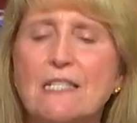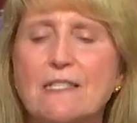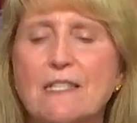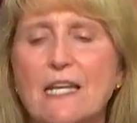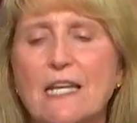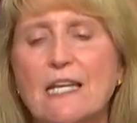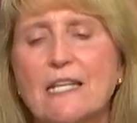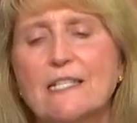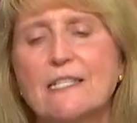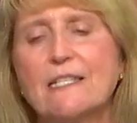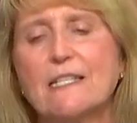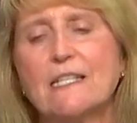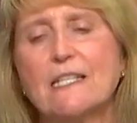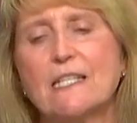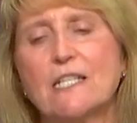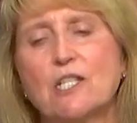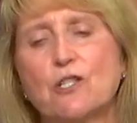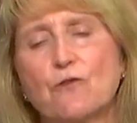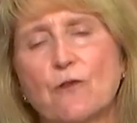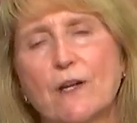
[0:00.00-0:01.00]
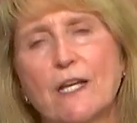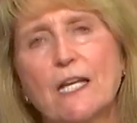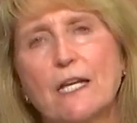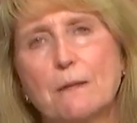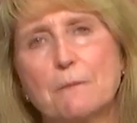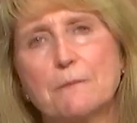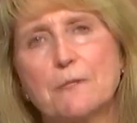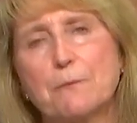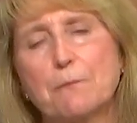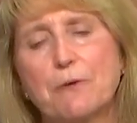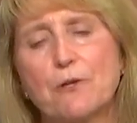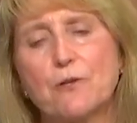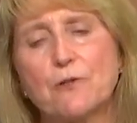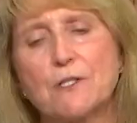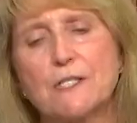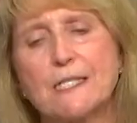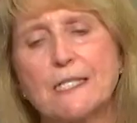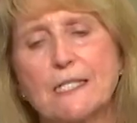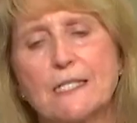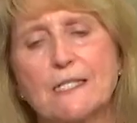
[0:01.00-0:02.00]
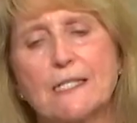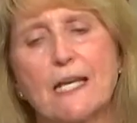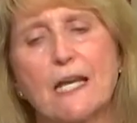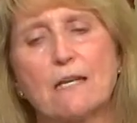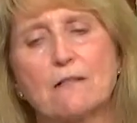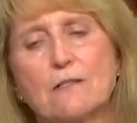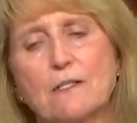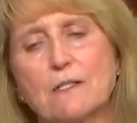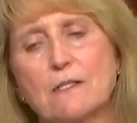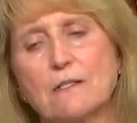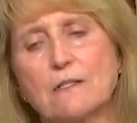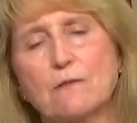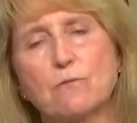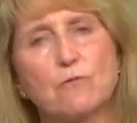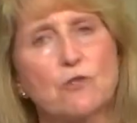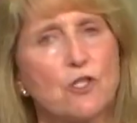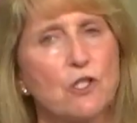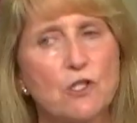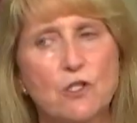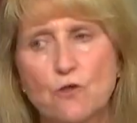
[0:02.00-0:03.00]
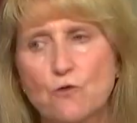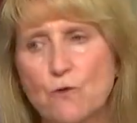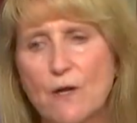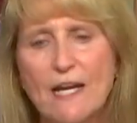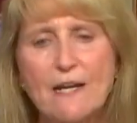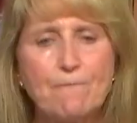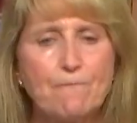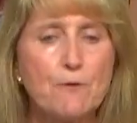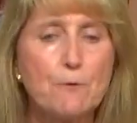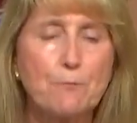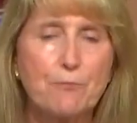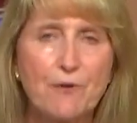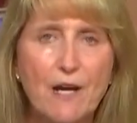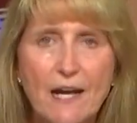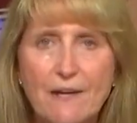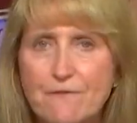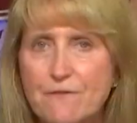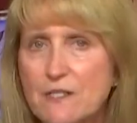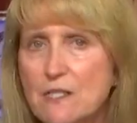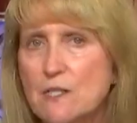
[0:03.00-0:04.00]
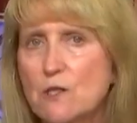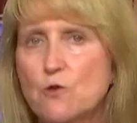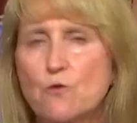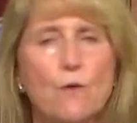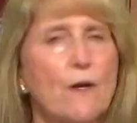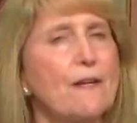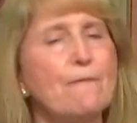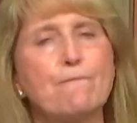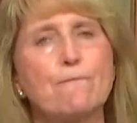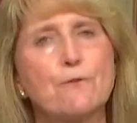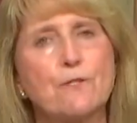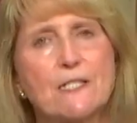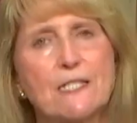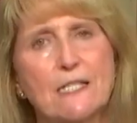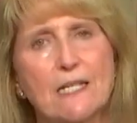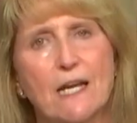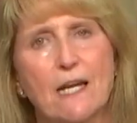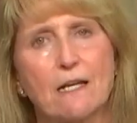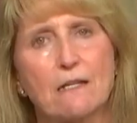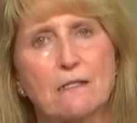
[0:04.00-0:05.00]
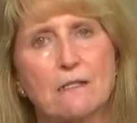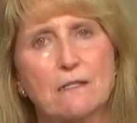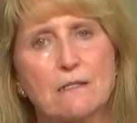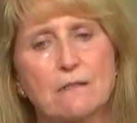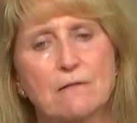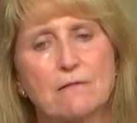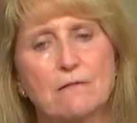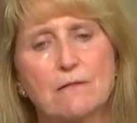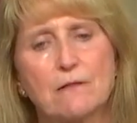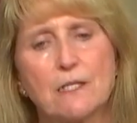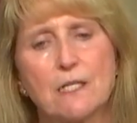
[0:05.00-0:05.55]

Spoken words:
to 18 grams per 6 ounces, which is great for breakfast, great for snacks.